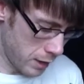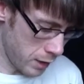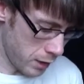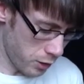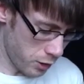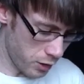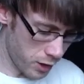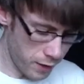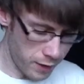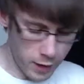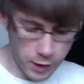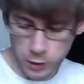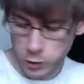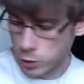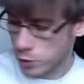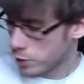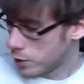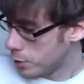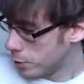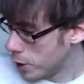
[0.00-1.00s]
I'll just get that
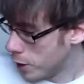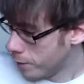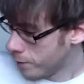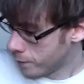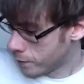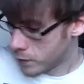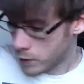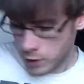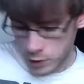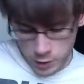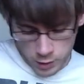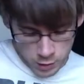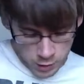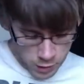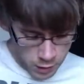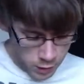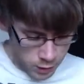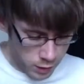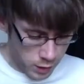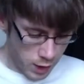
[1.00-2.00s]
closed, there we go.
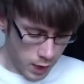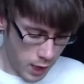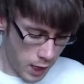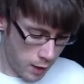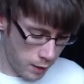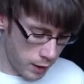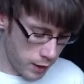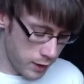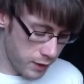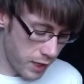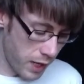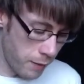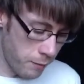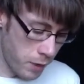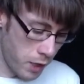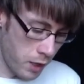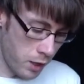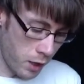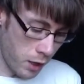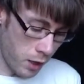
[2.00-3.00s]
Uh, and he sent
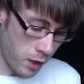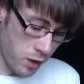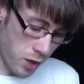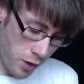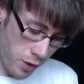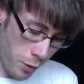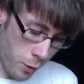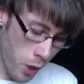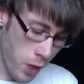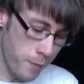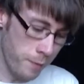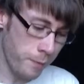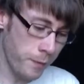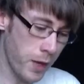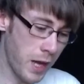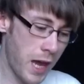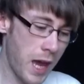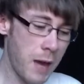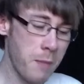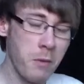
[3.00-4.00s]
me another one,
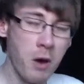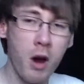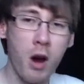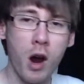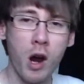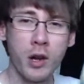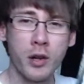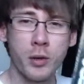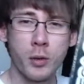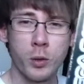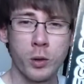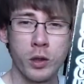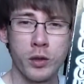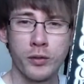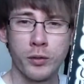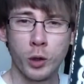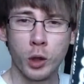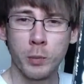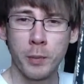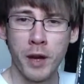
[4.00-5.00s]
um, Hardcore
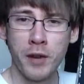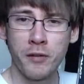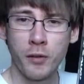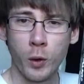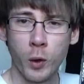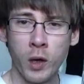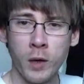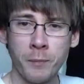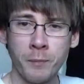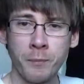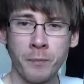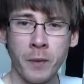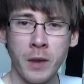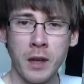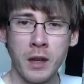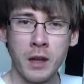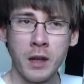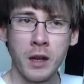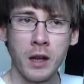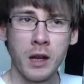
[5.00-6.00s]
4x4.
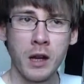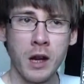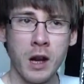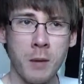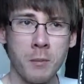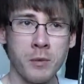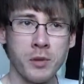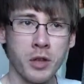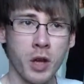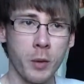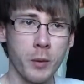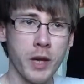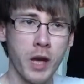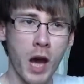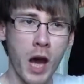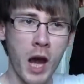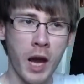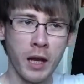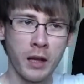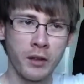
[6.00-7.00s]
Um, it's got a wee
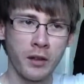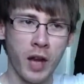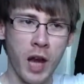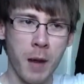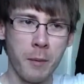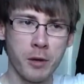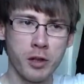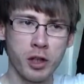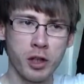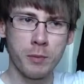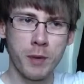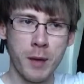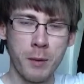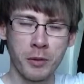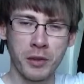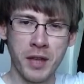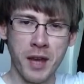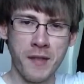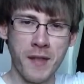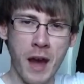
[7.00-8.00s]
hanging tab, I be
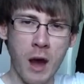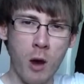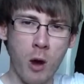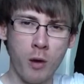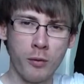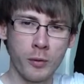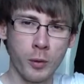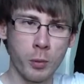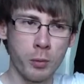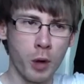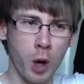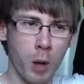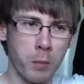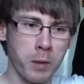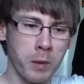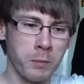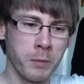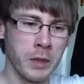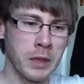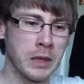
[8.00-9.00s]
able to get that off, no
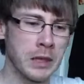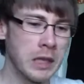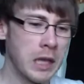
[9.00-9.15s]
problem.